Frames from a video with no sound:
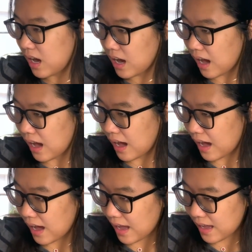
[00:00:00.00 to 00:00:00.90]

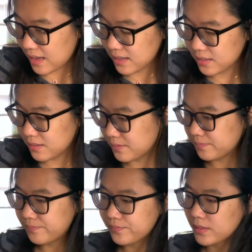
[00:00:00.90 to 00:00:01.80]
I
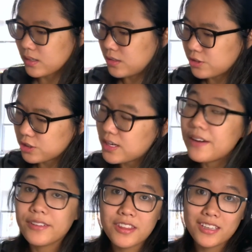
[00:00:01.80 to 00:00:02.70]
turn
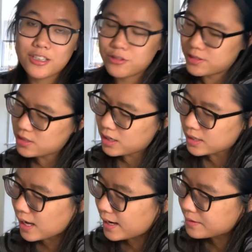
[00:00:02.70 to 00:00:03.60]
everything into a study guide,